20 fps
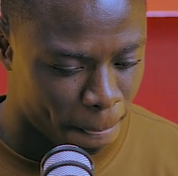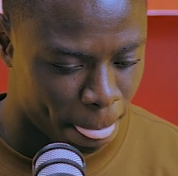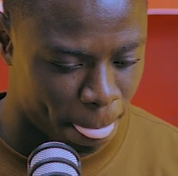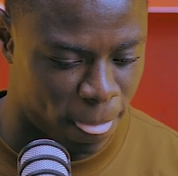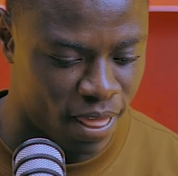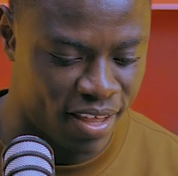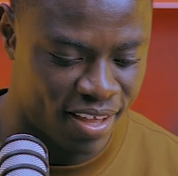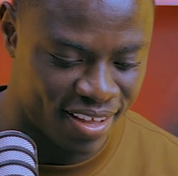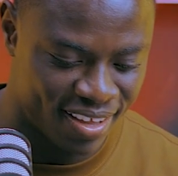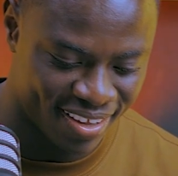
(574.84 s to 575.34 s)

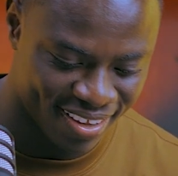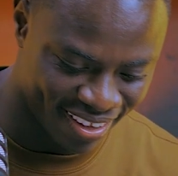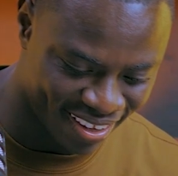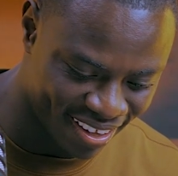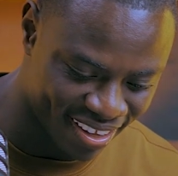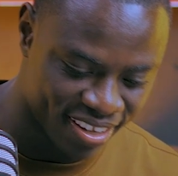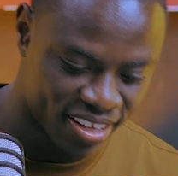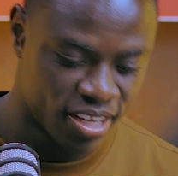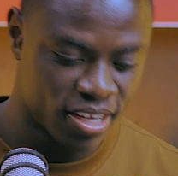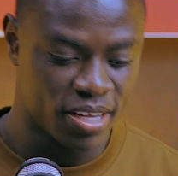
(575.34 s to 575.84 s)

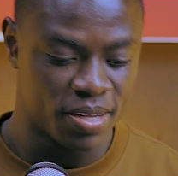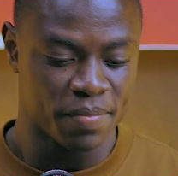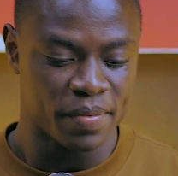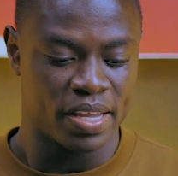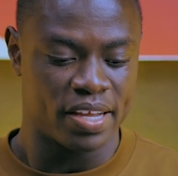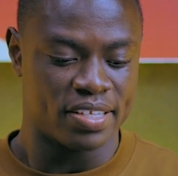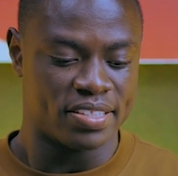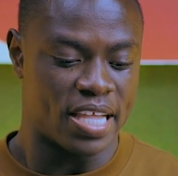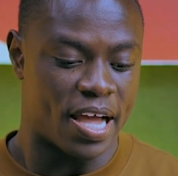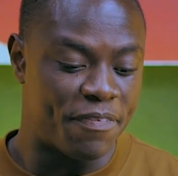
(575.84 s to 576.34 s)

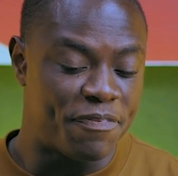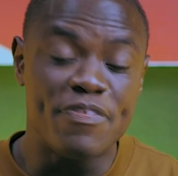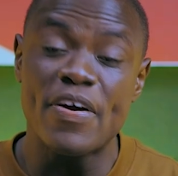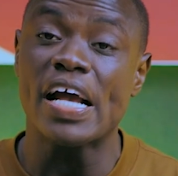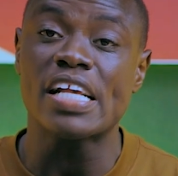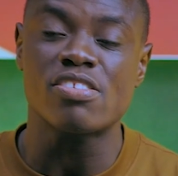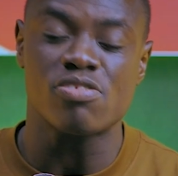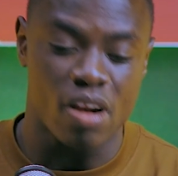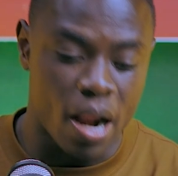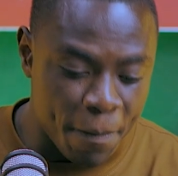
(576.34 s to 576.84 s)
The
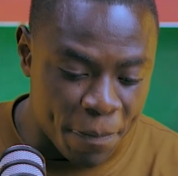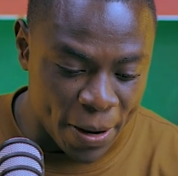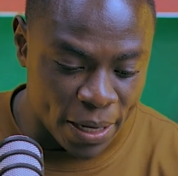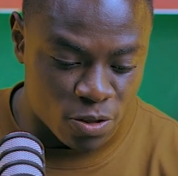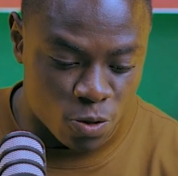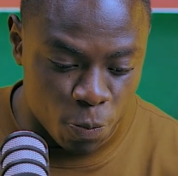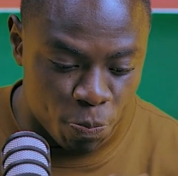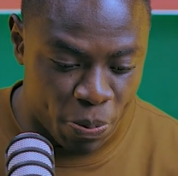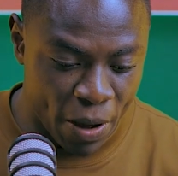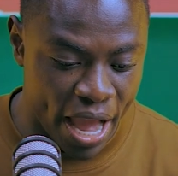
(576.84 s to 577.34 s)
first rapper
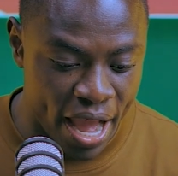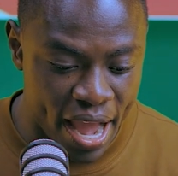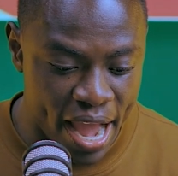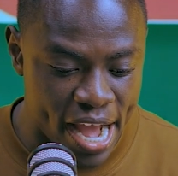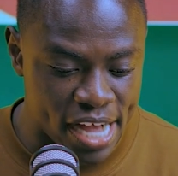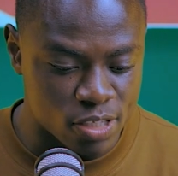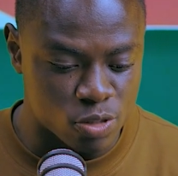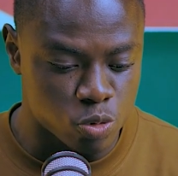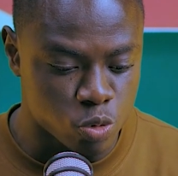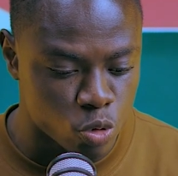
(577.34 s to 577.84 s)
to pay
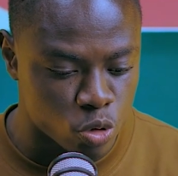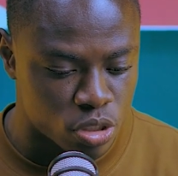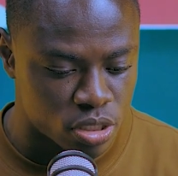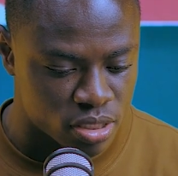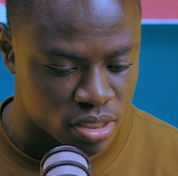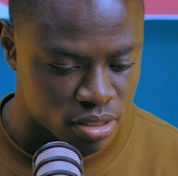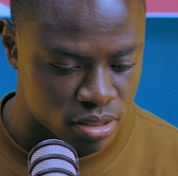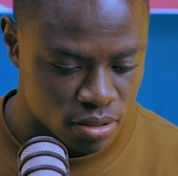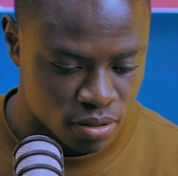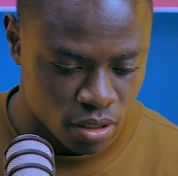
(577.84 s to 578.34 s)
Ace Hood
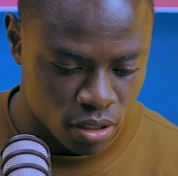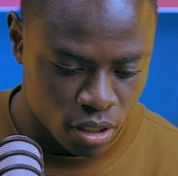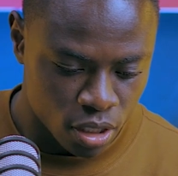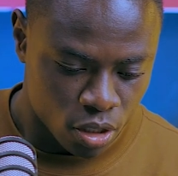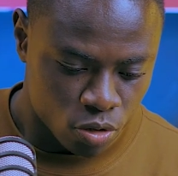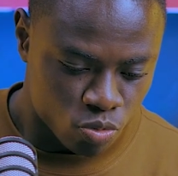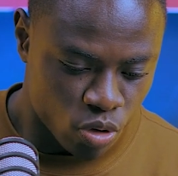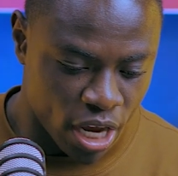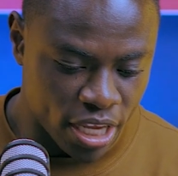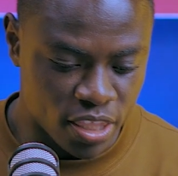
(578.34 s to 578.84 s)

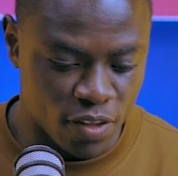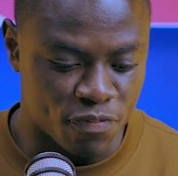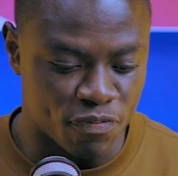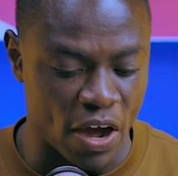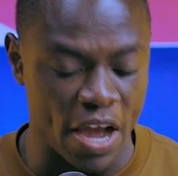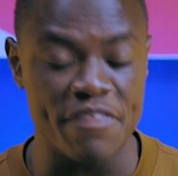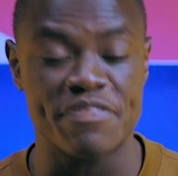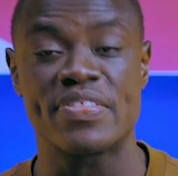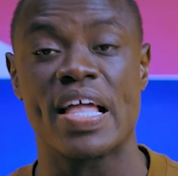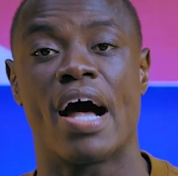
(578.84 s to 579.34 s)

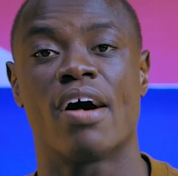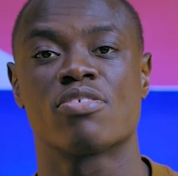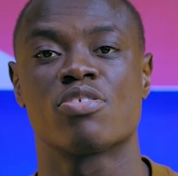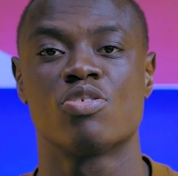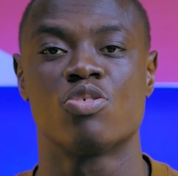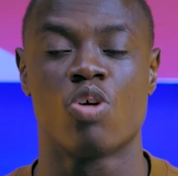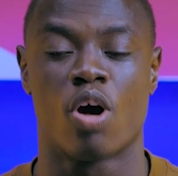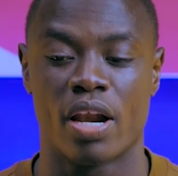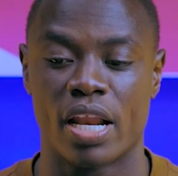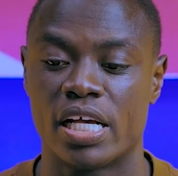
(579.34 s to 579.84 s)

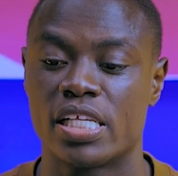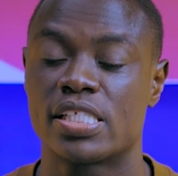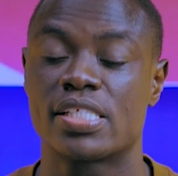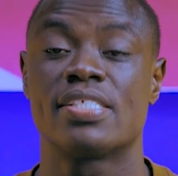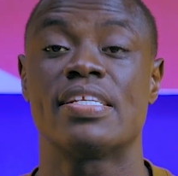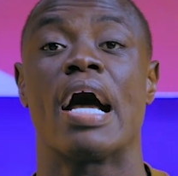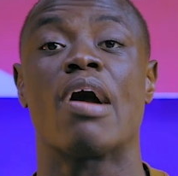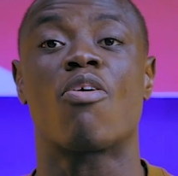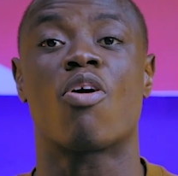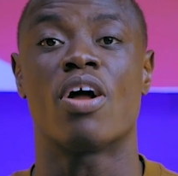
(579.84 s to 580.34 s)
$25,000.
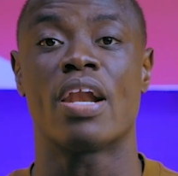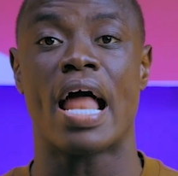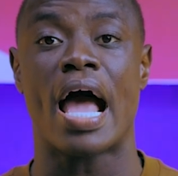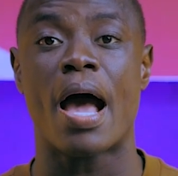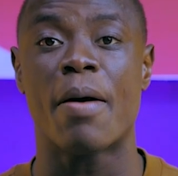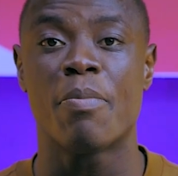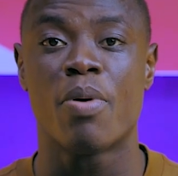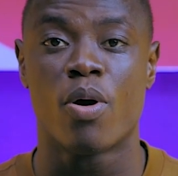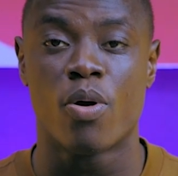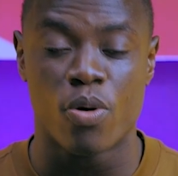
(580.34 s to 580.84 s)
Na
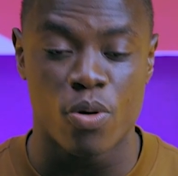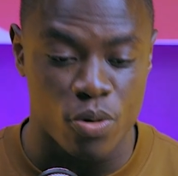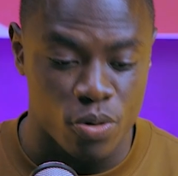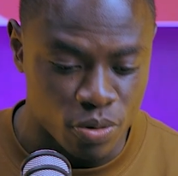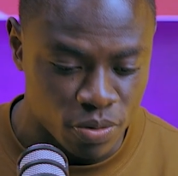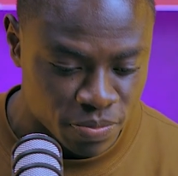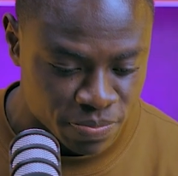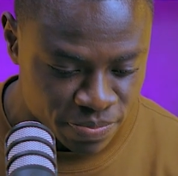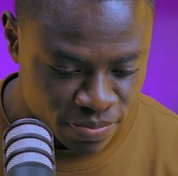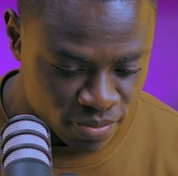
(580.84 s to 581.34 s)

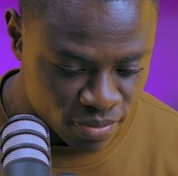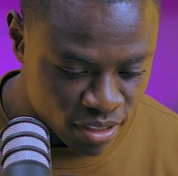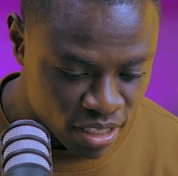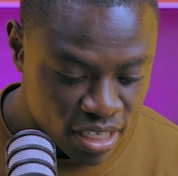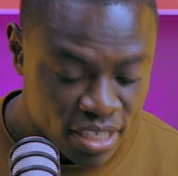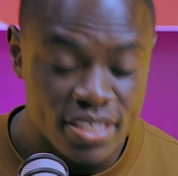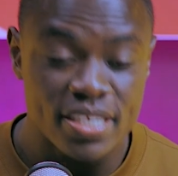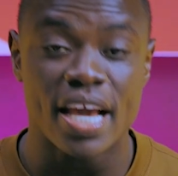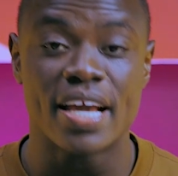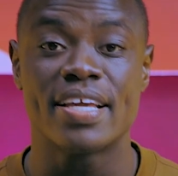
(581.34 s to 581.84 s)
collabo.
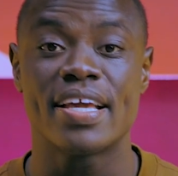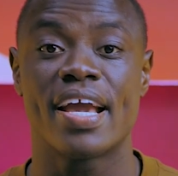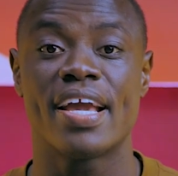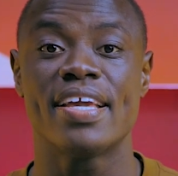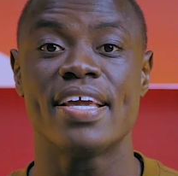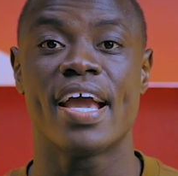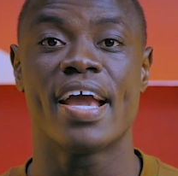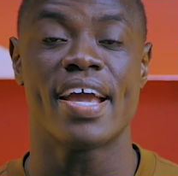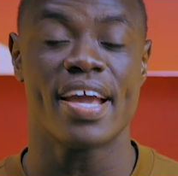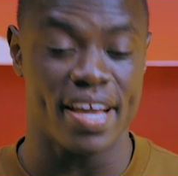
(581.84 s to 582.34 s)
Yeah.
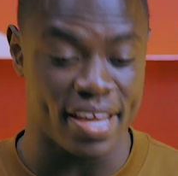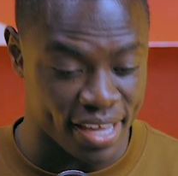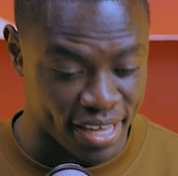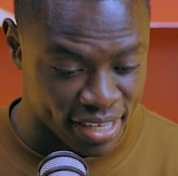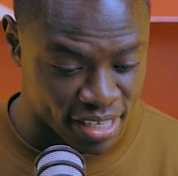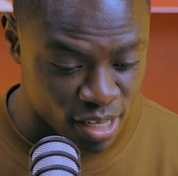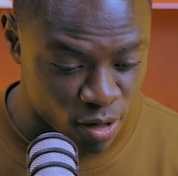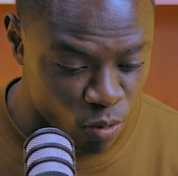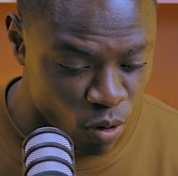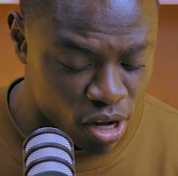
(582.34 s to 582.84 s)

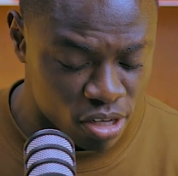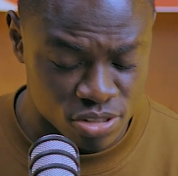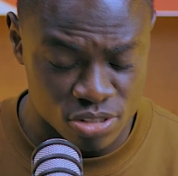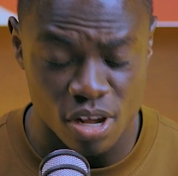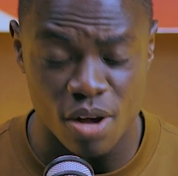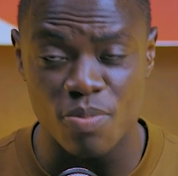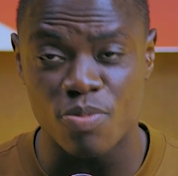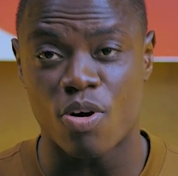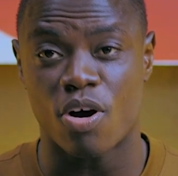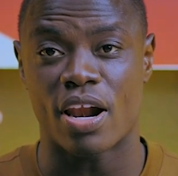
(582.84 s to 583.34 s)
He wants
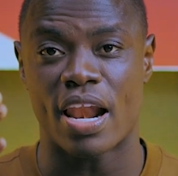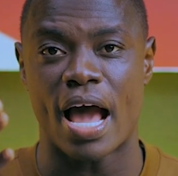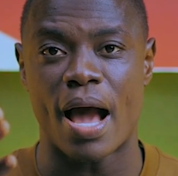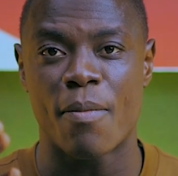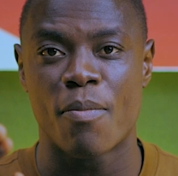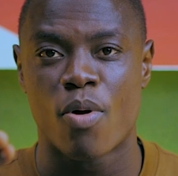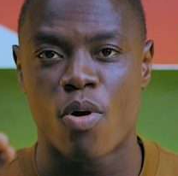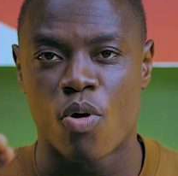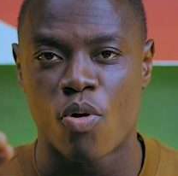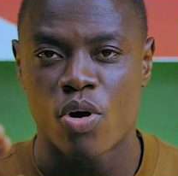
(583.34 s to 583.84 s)
some
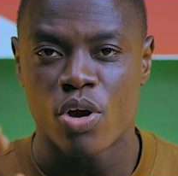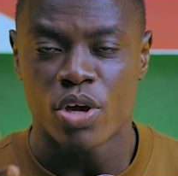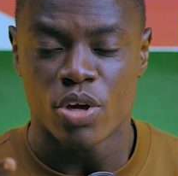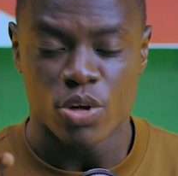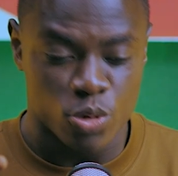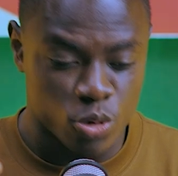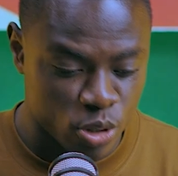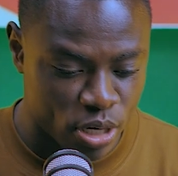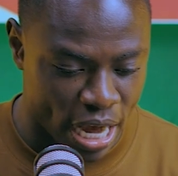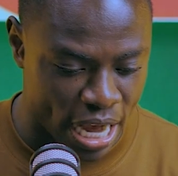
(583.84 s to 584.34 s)
collabo.
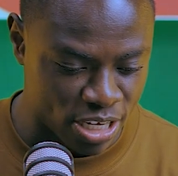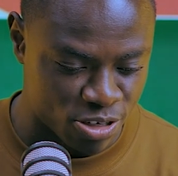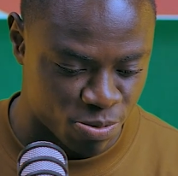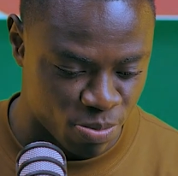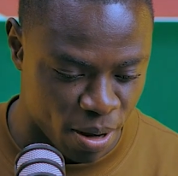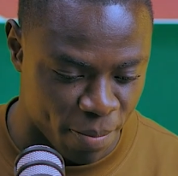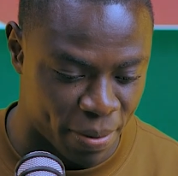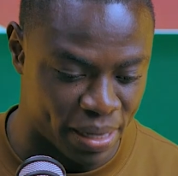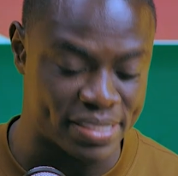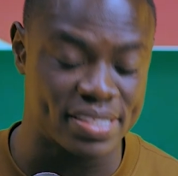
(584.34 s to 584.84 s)
You guys
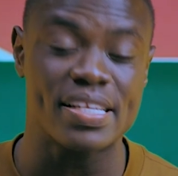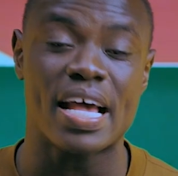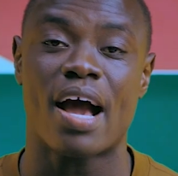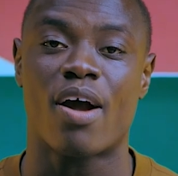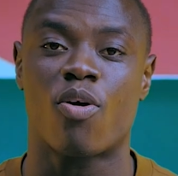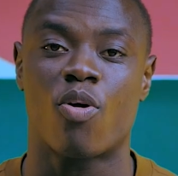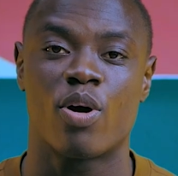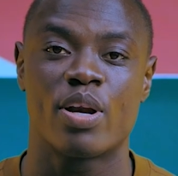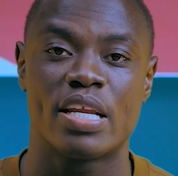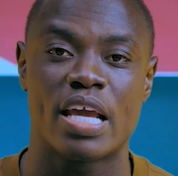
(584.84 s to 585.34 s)
remember
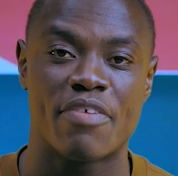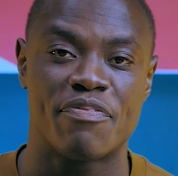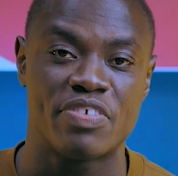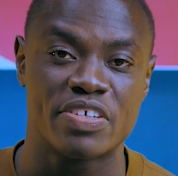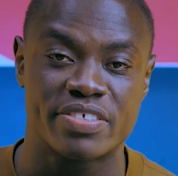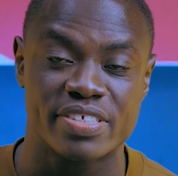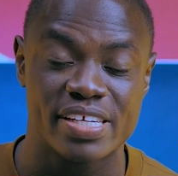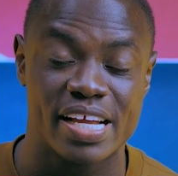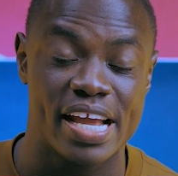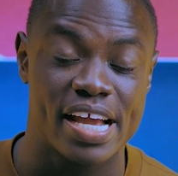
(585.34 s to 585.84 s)
Sarkodie
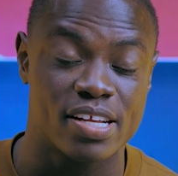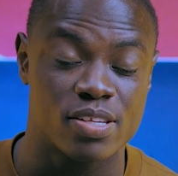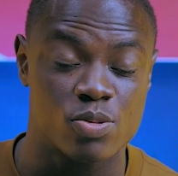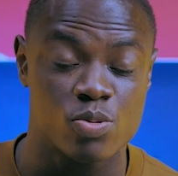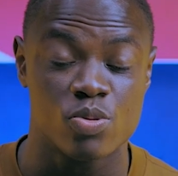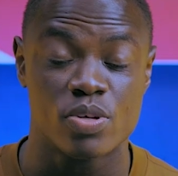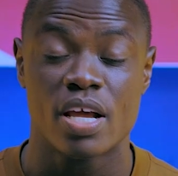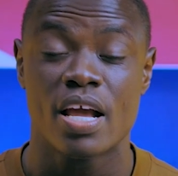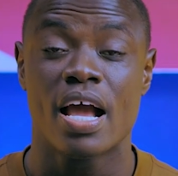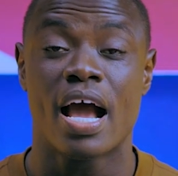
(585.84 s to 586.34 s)
featuring Ace
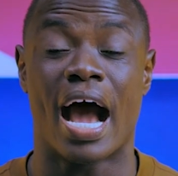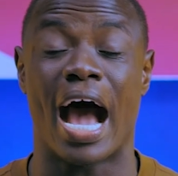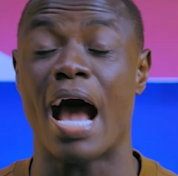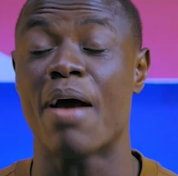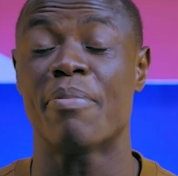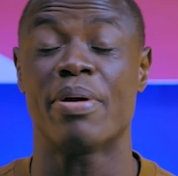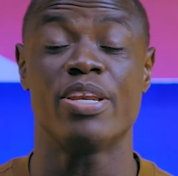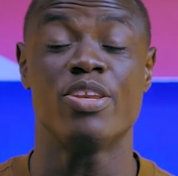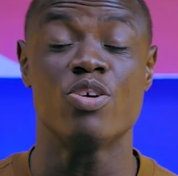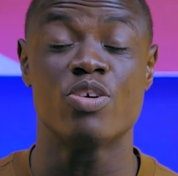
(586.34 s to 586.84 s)
Hood.
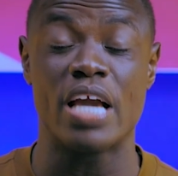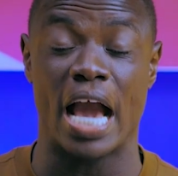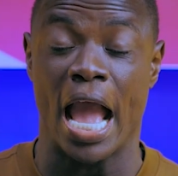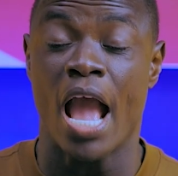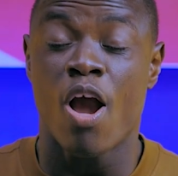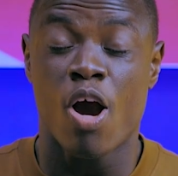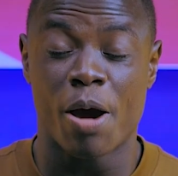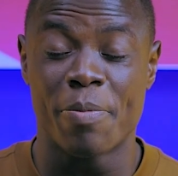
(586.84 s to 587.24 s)
I'm a new guy.